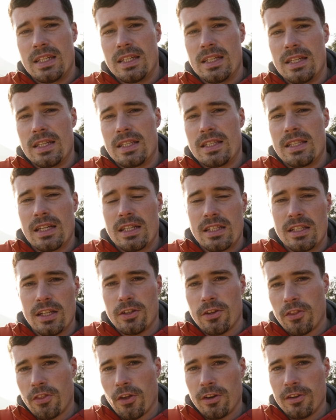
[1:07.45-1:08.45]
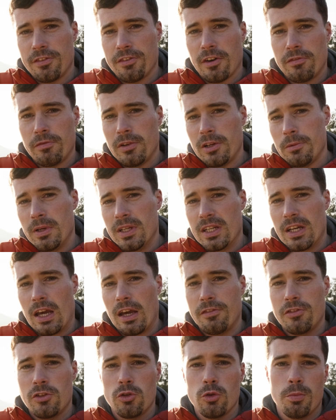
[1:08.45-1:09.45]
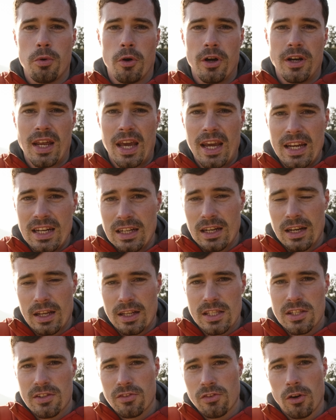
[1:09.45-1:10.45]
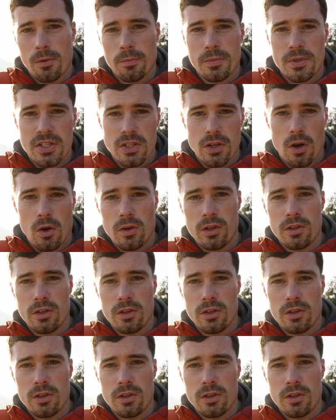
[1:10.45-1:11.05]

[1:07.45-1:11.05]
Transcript: the 16-35mm F2.8 lens from Sony,